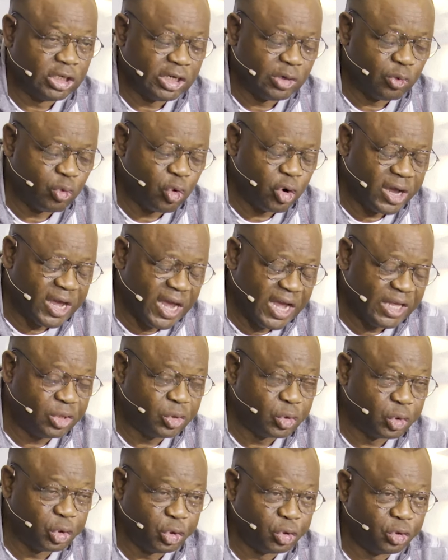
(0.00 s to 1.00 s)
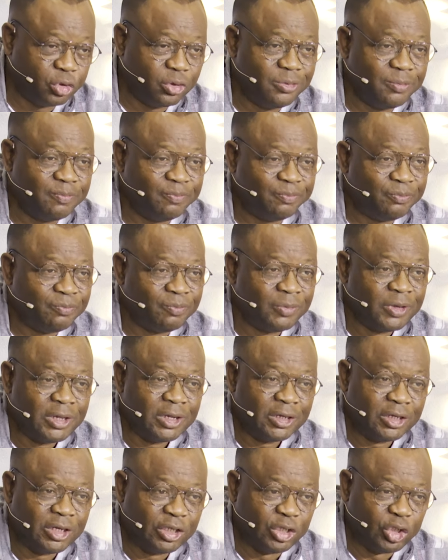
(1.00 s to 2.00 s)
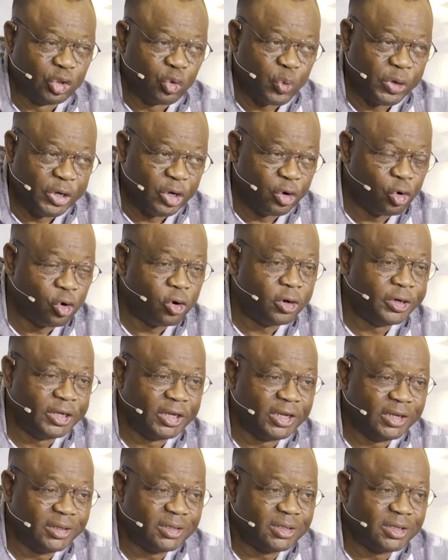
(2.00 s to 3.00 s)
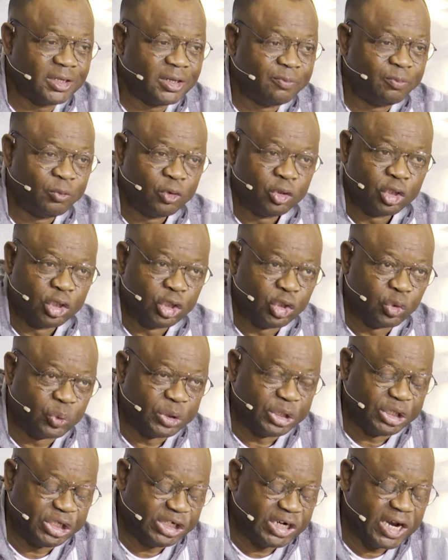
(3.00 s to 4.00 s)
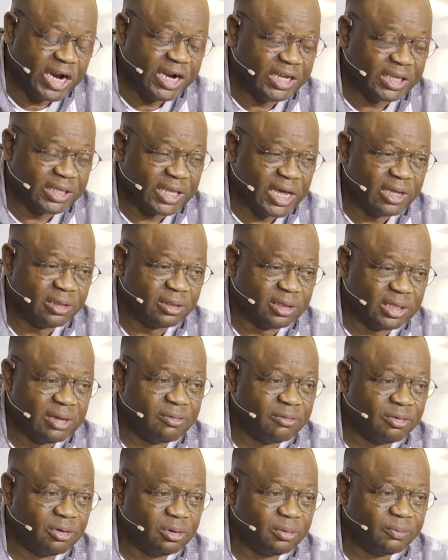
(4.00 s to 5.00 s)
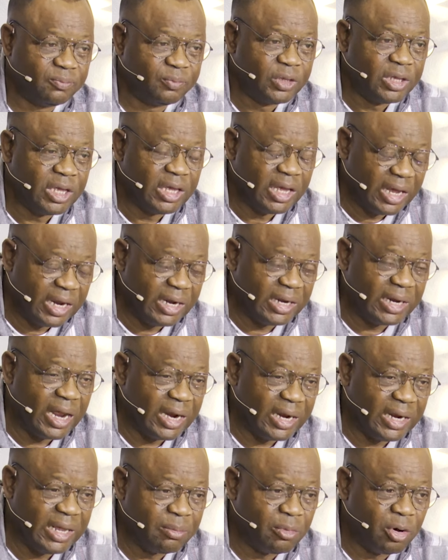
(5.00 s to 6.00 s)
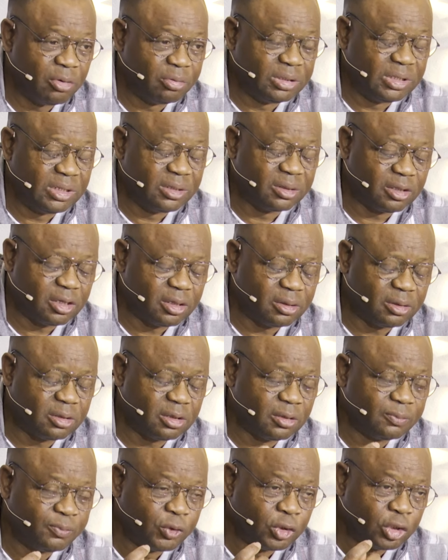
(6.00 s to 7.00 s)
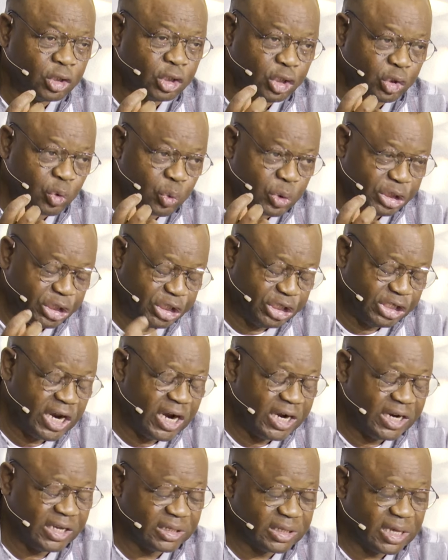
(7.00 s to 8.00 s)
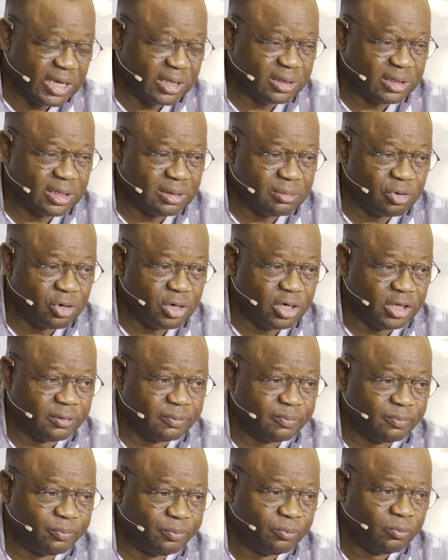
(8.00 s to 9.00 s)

It will get to you. You will hold it. You will share the thanksgiving. In the name of Jesus, you will share the testimony.